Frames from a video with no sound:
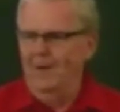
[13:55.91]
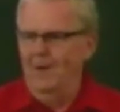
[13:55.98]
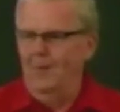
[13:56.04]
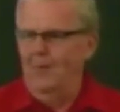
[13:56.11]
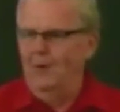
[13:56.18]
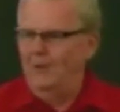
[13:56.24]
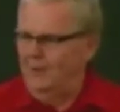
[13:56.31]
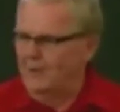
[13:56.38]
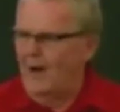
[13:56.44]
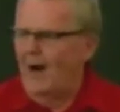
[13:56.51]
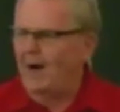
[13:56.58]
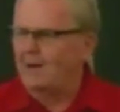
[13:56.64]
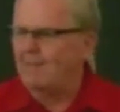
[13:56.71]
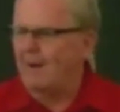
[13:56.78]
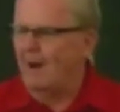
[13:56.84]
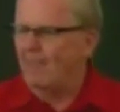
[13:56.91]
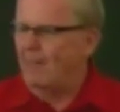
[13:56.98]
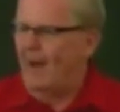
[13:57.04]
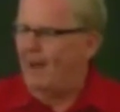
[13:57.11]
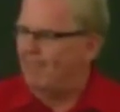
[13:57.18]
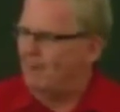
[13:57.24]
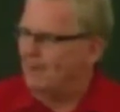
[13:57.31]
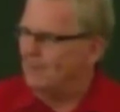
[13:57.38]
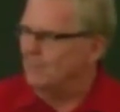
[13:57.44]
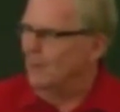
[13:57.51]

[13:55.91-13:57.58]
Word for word: When you talk about baptism, the